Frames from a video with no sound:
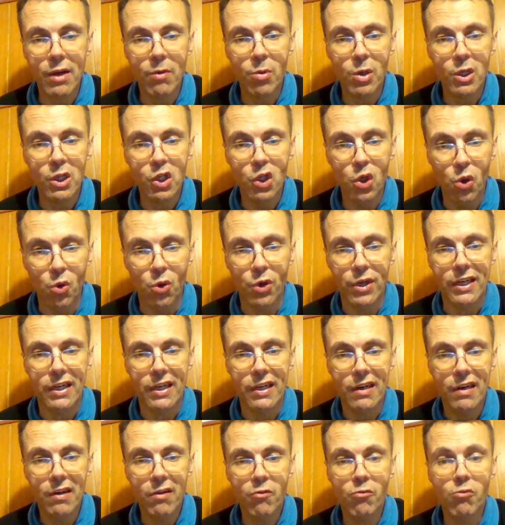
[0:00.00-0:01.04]
were doing
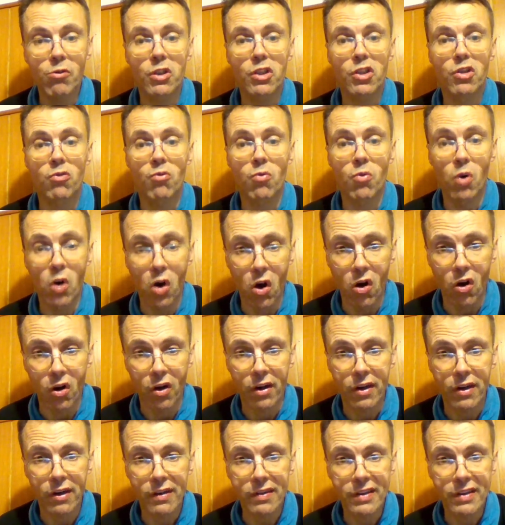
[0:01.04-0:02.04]
was wrong.